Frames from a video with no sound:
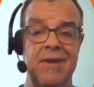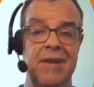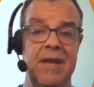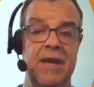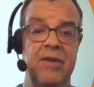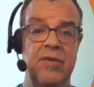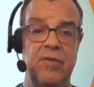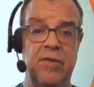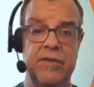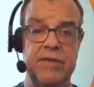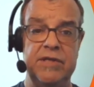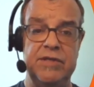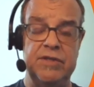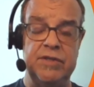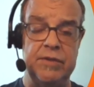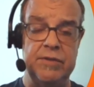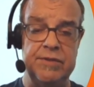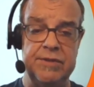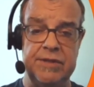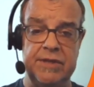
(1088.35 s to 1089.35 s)
and all the
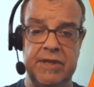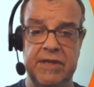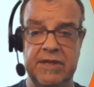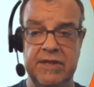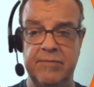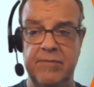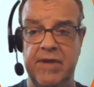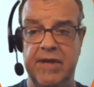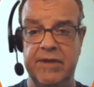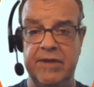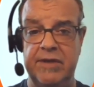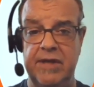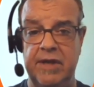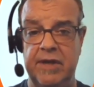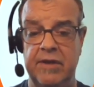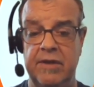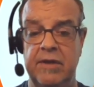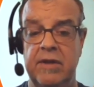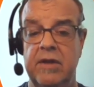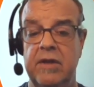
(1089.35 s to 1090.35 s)
associated
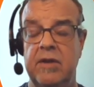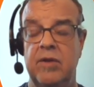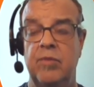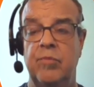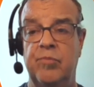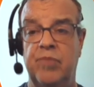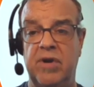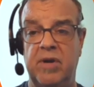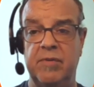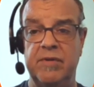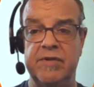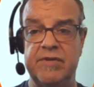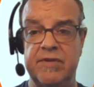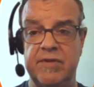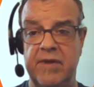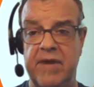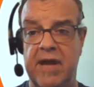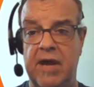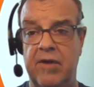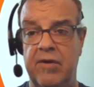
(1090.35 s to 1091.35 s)
metadata and publish
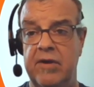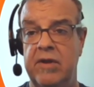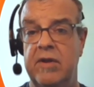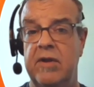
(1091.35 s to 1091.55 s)
it out